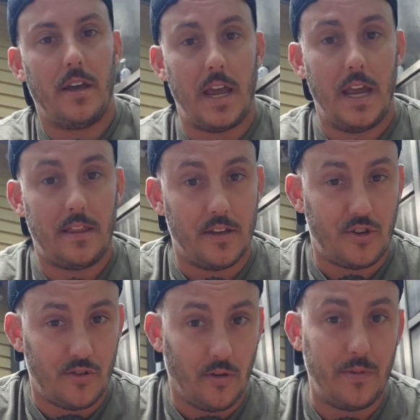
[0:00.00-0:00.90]
1/8 inch
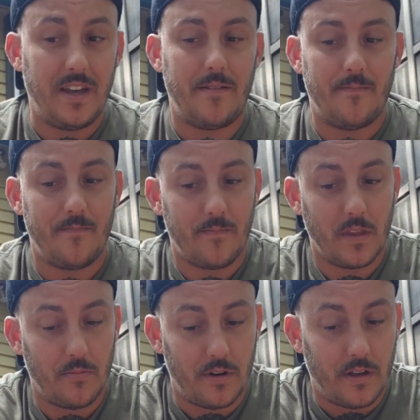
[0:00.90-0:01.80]
drill bit,
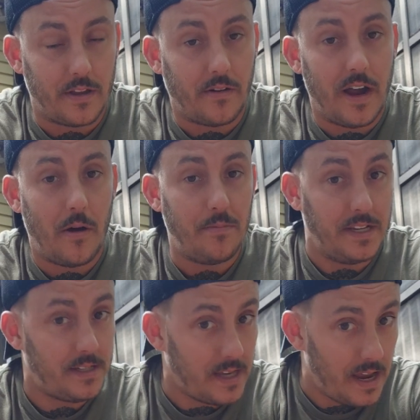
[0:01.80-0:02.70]
put it on the ground, be
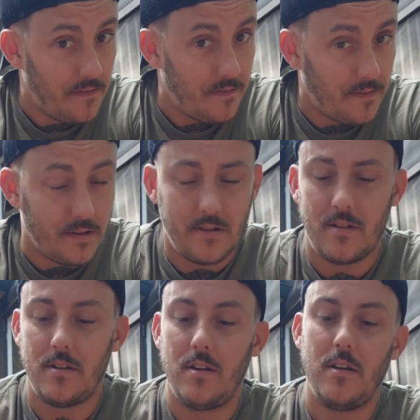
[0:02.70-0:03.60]
safe.
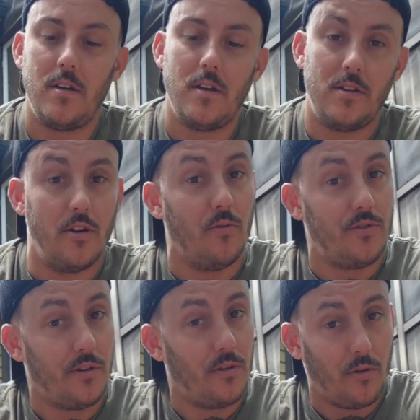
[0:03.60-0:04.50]
Don't
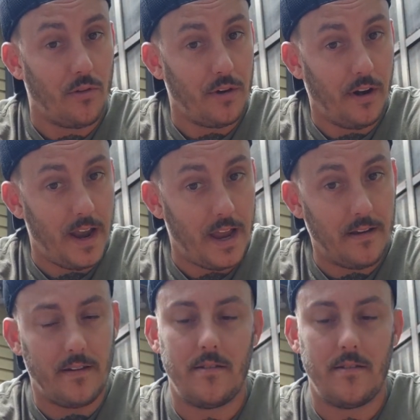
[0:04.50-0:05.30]
drill a hole through your hand.